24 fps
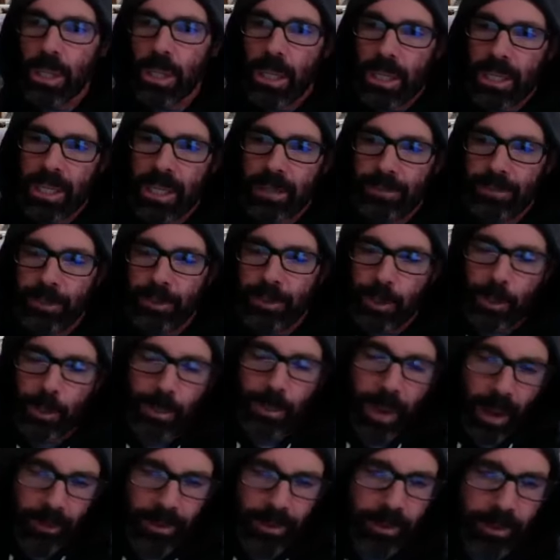like from your
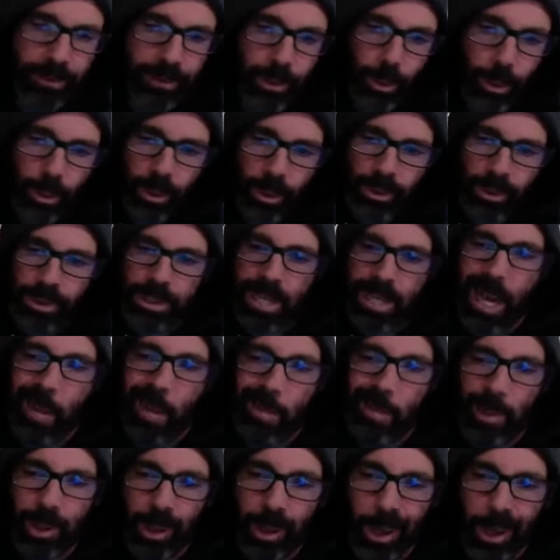pelvic floor to the top
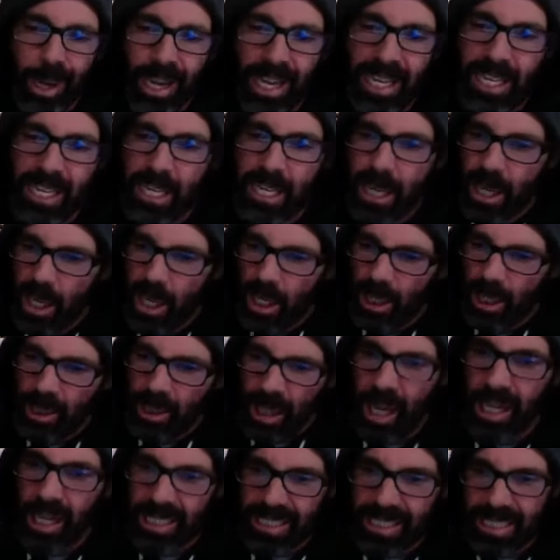of your head,
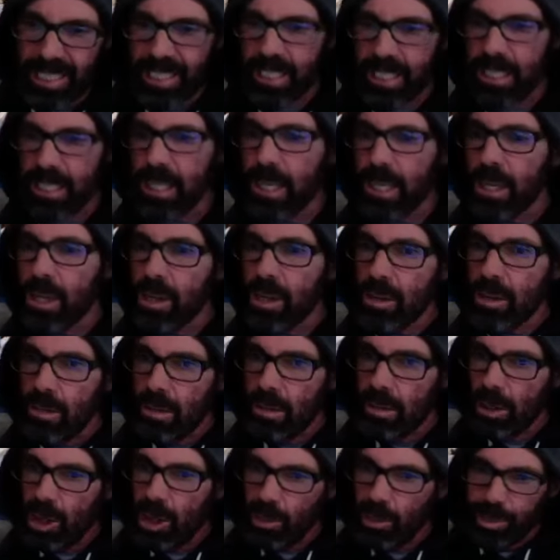locked in,
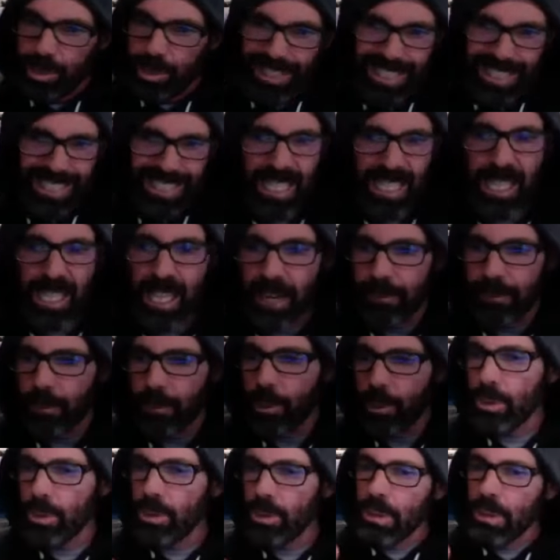completely
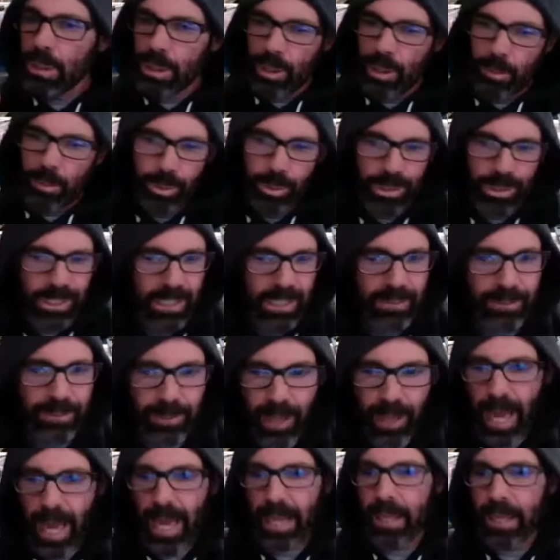level, completely
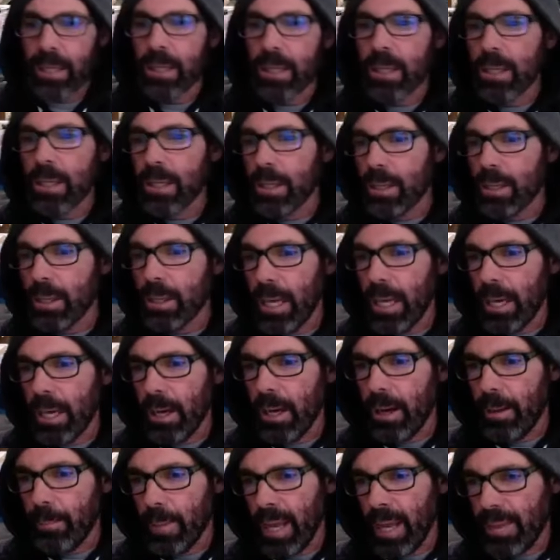flat.
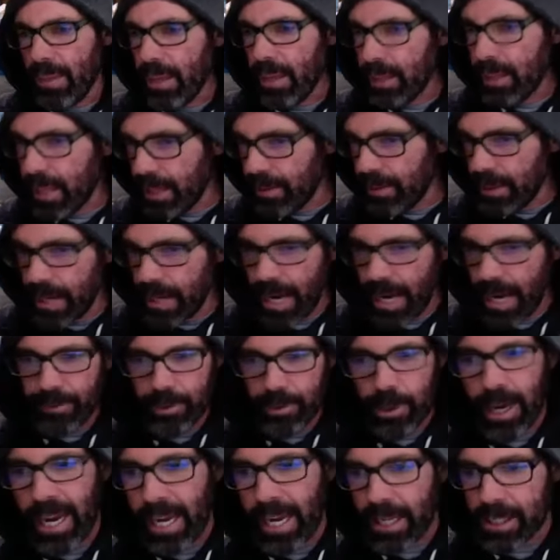And then have
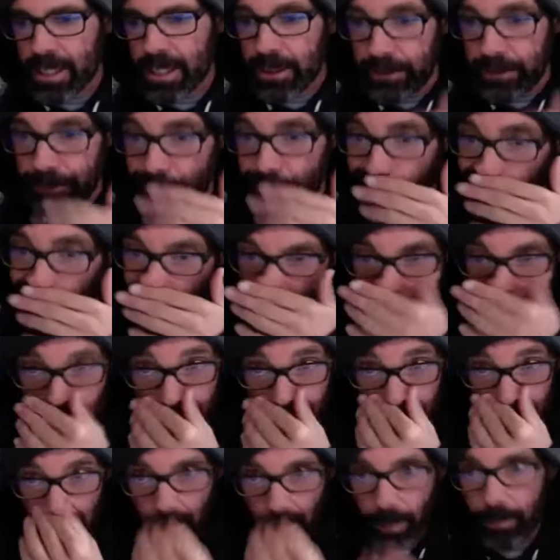your hands and feet track
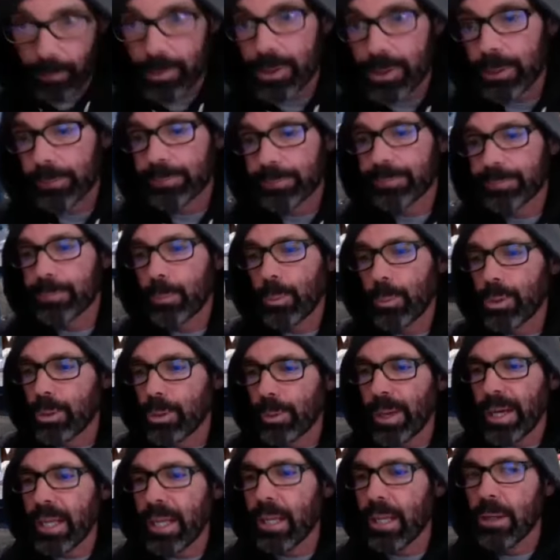the bumps when you're
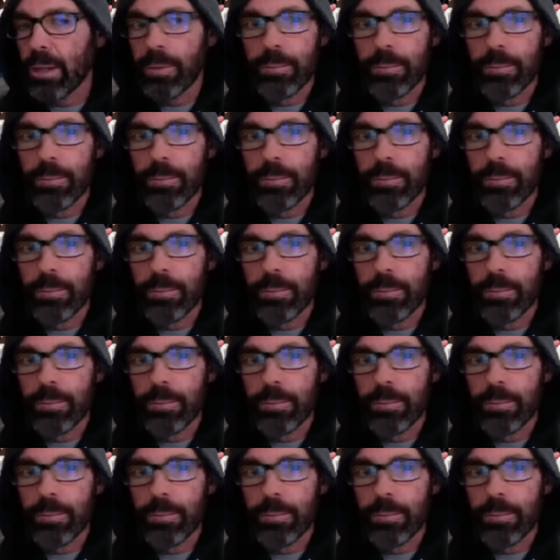ready.